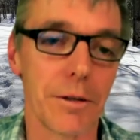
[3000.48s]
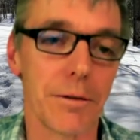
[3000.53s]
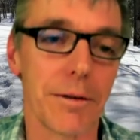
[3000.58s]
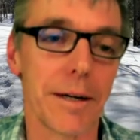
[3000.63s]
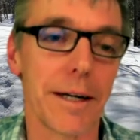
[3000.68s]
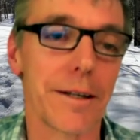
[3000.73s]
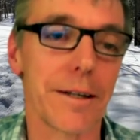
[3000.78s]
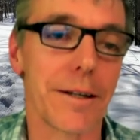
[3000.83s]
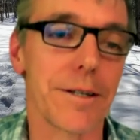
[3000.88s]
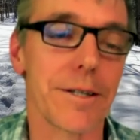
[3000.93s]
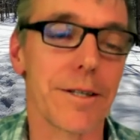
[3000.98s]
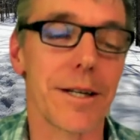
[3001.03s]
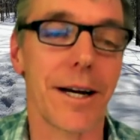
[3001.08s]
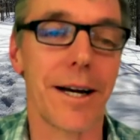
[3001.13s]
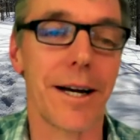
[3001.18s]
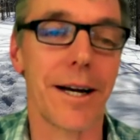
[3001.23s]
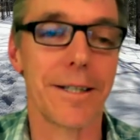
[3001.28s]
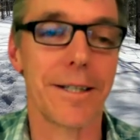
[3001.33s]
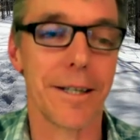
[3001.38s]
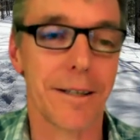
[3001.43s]
to go around to the
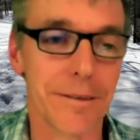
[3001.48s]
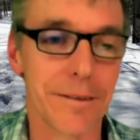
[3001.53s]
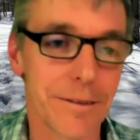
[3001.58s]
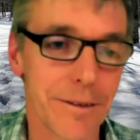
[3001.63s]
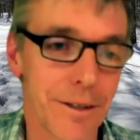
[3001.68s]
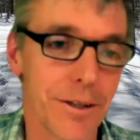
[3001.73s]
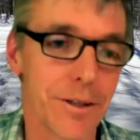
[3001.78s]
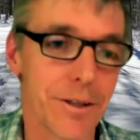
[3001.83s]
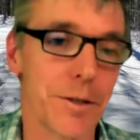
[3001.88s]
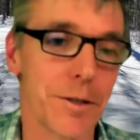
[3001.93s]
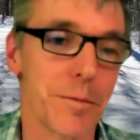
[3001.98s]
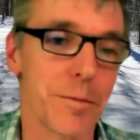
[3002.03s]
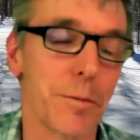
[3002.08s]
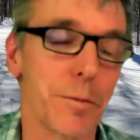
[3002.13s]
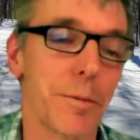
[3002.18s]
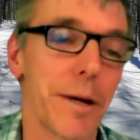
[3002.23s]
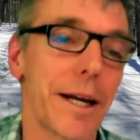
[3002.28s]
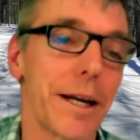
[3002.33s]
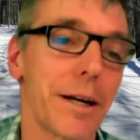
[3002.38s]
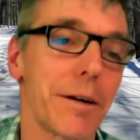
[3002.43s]
sides and it causes
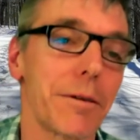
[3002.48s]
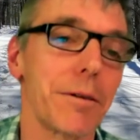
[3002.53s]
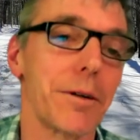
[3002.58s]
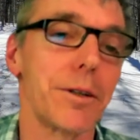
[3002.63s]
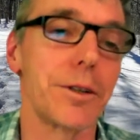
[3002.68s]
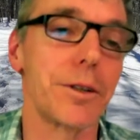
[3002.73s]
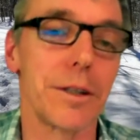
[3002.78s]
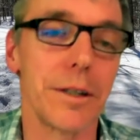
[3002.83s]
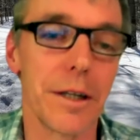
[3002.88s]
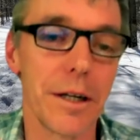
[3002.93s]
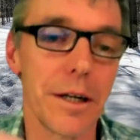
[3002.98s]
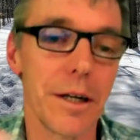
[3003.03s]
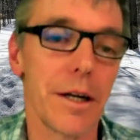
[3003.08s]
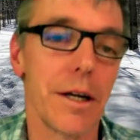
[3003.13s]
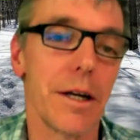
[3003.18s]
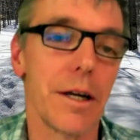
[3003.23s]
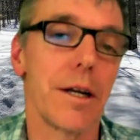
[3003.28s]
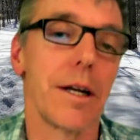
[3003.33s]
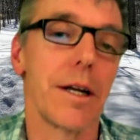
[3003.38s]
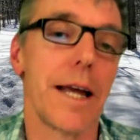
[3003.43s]
more bank erosion
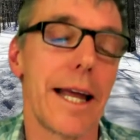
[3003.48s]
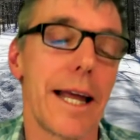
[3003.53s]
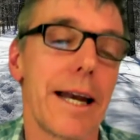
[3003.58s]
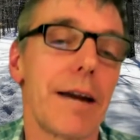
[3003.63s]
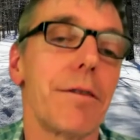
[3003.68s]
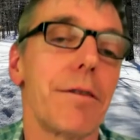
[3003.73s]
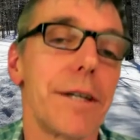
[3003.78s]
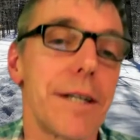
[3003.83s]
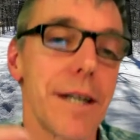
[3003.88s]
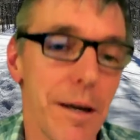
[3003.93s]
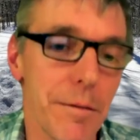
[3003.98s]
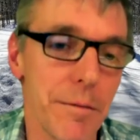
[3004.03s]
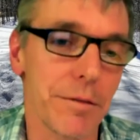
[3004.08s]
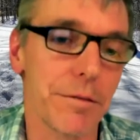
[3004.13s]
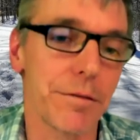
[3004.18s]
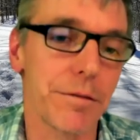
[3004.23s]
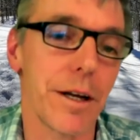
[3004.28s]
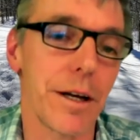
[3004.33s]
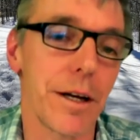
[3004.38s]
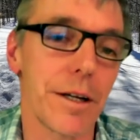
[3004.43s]
and every time
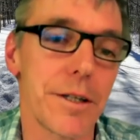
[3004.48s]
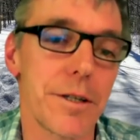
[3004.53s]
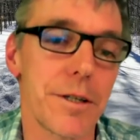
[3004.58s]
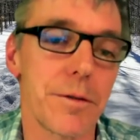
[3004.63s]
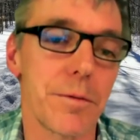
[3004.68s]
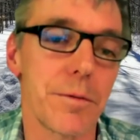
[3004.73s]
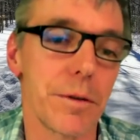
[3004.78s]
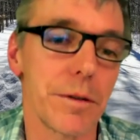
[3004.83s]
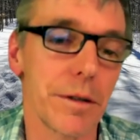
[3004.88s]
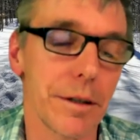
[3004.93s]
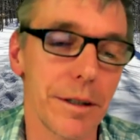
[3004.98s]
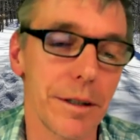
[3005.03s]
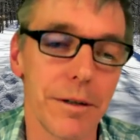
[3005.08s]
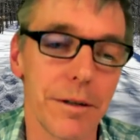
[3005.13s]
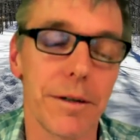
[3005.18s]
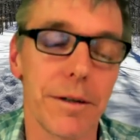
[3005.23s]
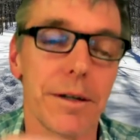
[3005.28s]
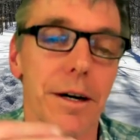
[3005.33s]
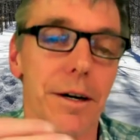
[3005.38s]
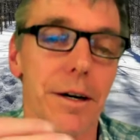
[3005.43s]
it floods you
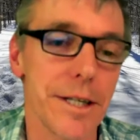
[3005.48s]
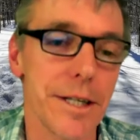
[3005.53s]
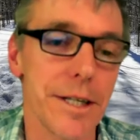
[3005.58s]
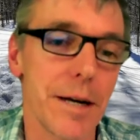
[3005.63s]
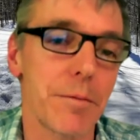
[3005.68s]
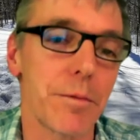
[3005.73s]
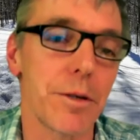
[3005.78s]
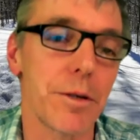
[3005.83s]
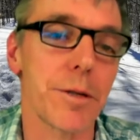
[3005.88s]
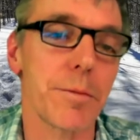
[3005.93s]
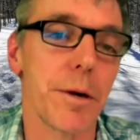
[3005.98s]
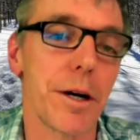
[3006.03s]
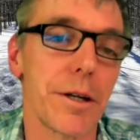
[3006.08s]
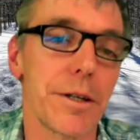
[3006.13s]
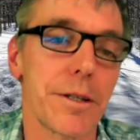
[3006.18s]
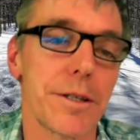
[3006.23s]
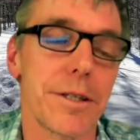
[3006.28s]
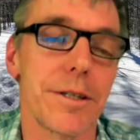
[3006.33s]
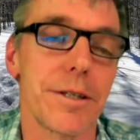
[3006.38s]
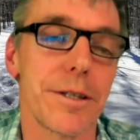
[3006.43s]
know our, same
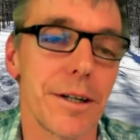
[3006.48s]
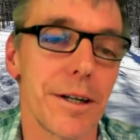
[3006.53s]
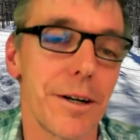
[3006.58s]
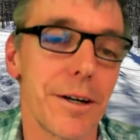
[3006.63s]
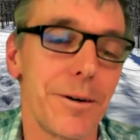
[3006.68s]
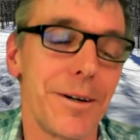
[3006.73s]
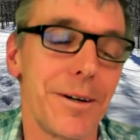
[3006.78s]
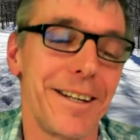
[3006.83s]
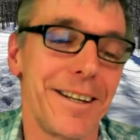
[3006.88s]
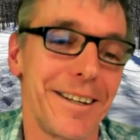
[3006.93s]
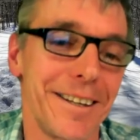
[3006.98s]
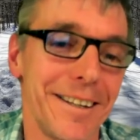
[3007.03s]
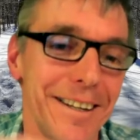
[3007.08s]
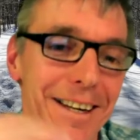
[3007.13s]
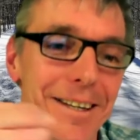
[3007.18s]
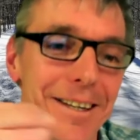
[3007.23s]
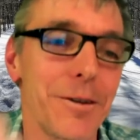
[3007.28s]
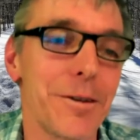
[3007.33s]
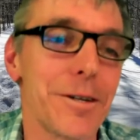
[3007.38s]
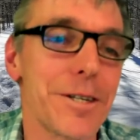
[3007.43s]
response is to go in
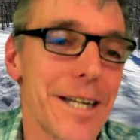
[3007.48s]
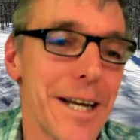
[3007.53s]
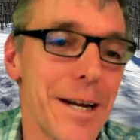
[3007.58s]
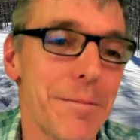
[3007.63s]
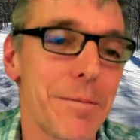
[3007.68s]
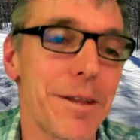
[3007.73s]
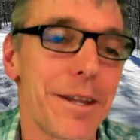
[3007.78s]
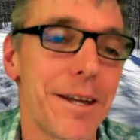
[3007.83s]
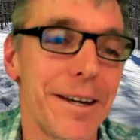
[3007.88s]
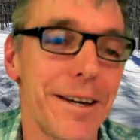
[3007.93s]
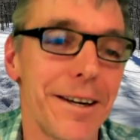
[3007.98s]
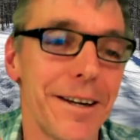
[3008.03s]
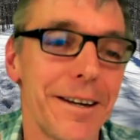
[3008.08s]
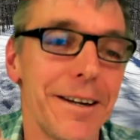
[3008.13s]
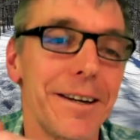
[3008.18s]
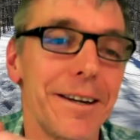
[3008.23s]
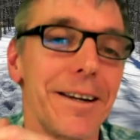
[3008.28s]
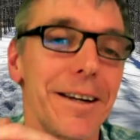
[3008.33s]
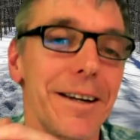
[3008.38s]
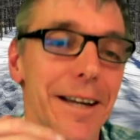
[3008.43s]
and, and do the same
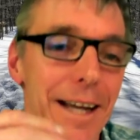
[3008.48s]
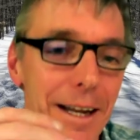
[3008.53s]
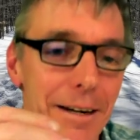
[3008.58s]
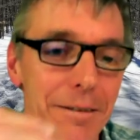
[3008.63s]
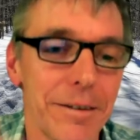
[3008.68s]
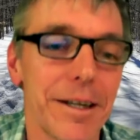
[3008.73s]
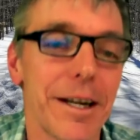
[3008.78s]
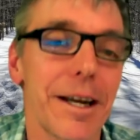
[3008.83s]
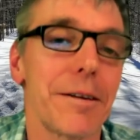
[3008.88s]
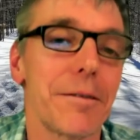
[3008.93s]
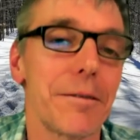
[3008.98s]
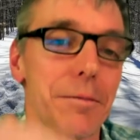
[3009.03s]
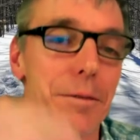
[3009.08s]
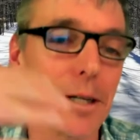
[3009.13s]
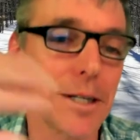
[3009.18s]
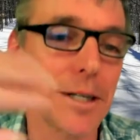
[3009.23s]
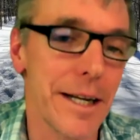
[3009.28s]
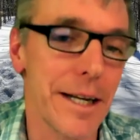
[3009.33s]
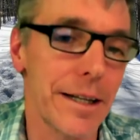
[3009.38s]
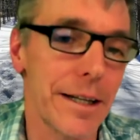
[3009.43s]
thing and kind of
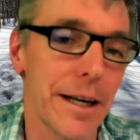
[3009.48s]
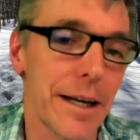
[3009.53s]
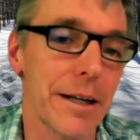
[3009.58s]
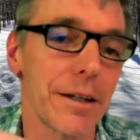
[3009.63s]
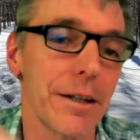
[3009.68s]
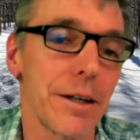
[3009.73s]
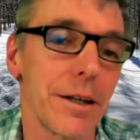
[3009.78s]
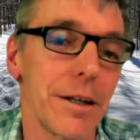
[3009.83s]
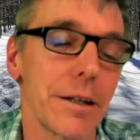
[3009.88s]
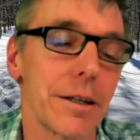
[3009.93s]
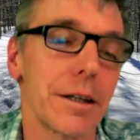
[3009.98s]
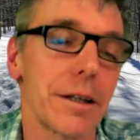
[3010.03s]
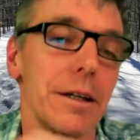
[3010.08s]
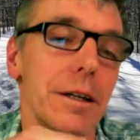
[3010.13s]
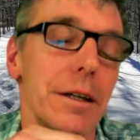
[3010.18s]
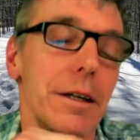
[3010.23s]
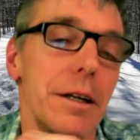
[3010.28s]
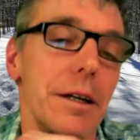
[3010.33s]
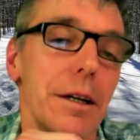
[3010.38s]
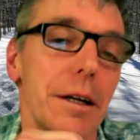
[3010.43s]
reset that clog
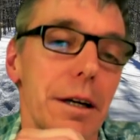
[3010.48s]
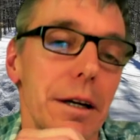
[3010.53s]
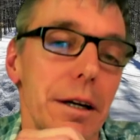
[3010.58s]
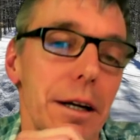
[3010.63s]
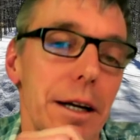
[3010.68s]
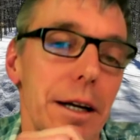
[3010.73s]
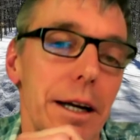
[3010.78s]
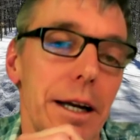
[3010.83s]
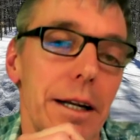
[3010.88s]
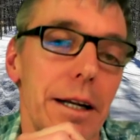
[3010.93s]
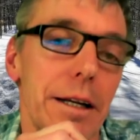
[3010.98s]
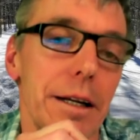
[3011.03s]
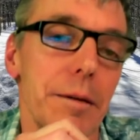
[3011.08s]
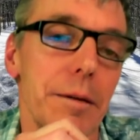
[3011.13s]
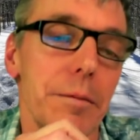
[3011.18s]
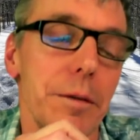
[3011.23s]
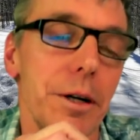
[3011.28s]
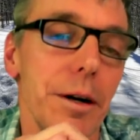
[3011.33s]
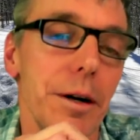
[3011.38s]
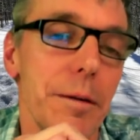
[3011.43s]
and
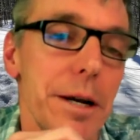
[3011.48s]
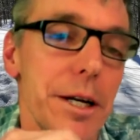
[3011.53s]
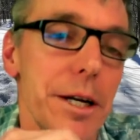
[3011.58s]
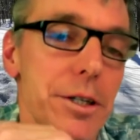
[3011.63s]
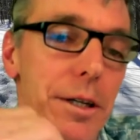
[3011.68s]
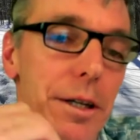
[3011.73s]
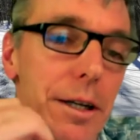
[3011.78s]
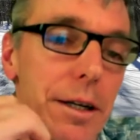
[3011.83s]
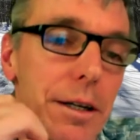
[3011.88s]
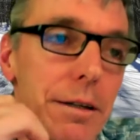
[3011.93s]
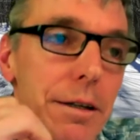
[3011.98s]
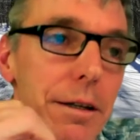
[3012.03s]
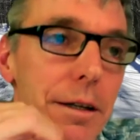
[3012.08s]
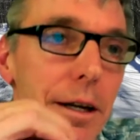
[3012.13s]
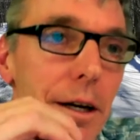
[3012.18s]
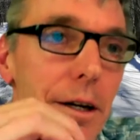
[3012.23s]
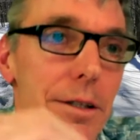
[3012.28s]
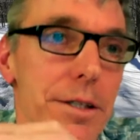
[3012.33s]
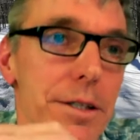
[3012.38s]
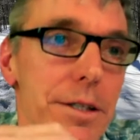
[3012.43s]
um, you know i mentioned the
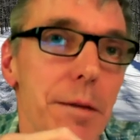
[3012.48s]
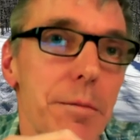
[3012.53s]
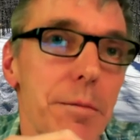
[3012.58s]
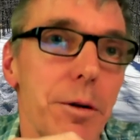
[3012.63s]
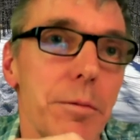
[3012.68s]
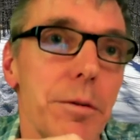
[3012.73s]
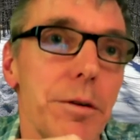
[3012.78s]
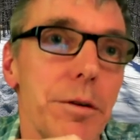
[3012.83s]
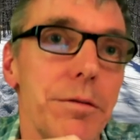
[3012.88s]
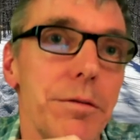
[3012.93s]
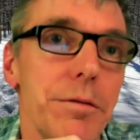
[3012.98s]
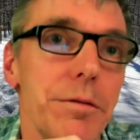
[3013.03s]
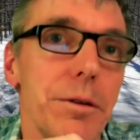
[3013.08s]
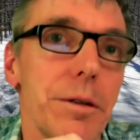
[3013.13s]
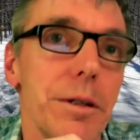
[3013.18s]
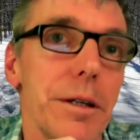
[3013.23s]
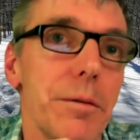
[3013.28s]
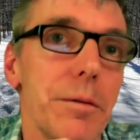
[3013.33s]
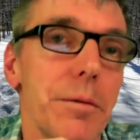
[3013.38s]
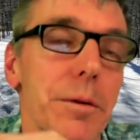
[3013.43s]
the Ausable
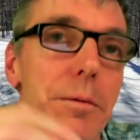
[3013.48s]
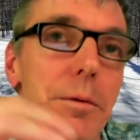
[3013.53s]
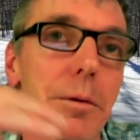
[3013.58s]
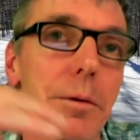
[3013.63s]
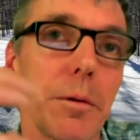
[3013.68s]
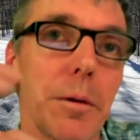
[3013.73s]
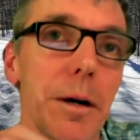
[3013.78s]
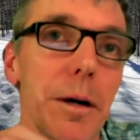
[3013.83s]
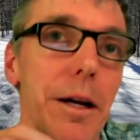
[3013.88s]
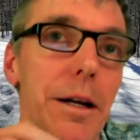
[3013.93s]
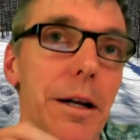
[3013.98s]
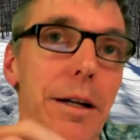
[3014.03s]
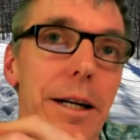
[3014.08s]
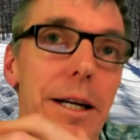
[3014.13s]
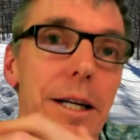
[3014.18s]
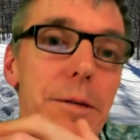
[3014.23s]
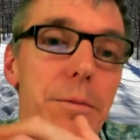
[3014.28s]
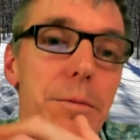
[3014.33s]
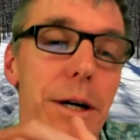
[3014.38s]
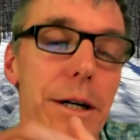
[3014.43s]
before you know we're, we're working on
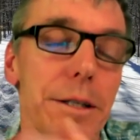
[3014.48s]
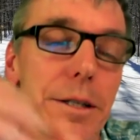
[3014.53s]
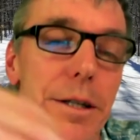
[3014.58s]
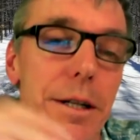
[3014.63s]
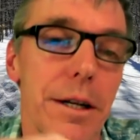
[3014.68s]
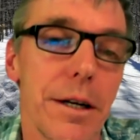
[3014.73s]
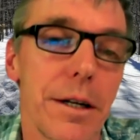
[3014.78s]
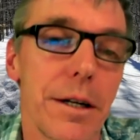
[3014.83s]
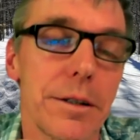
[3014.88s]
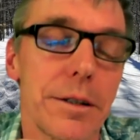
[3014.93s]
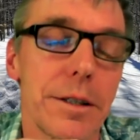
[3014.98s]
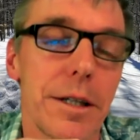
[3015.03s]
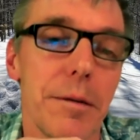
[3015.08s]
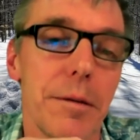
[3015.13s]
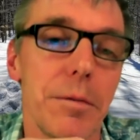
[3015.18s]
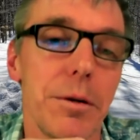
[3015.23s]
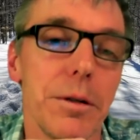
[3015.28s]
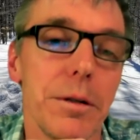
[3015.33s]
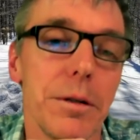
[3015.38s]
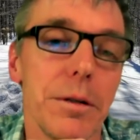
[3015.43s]
the east branch of the
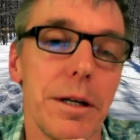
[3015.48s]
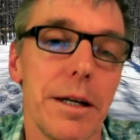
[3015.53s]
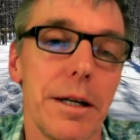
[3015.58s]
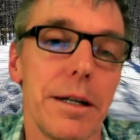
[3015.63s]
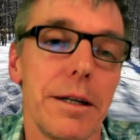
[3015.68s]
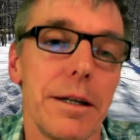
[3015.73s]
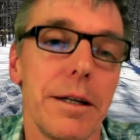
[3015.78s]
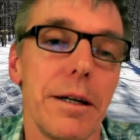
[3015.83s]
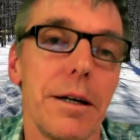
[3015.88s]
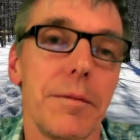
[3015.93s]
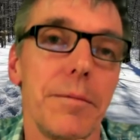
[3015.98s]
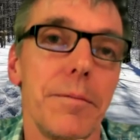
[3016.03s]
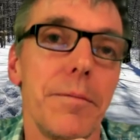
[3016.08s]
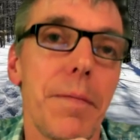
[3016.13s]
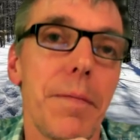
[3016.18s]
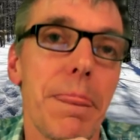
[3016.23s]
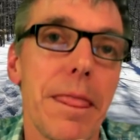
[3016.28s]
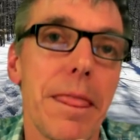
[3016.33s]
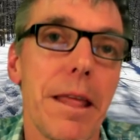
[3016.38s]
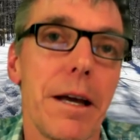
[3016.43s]
Ausable and um,
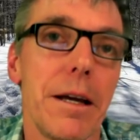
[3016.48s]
